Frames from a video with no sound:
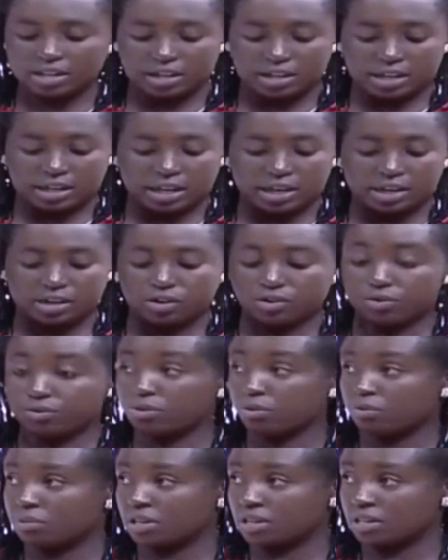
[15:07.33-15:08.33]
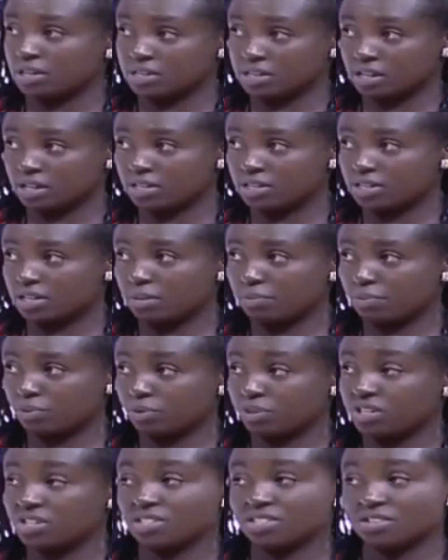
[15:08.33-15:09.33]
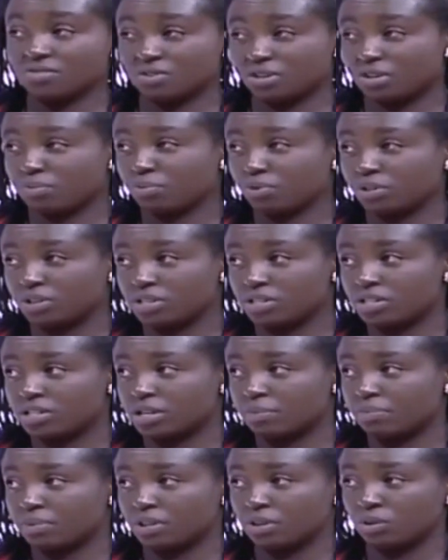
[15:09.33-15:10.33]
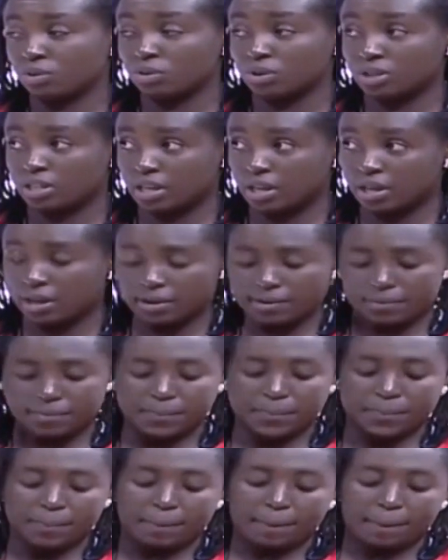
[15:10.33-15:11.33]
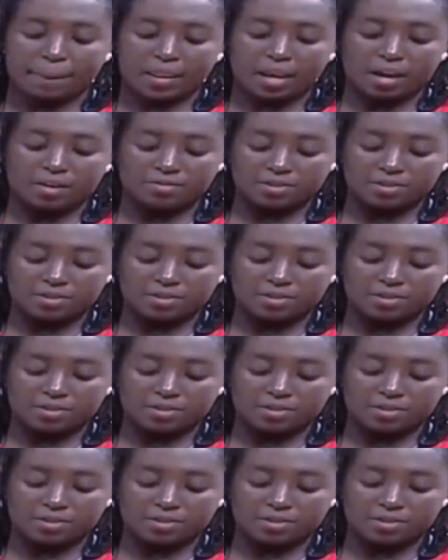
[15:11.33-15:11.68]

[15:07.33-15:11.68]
they'll guide you from the design step, which is the very important step in the whole thing. Mm.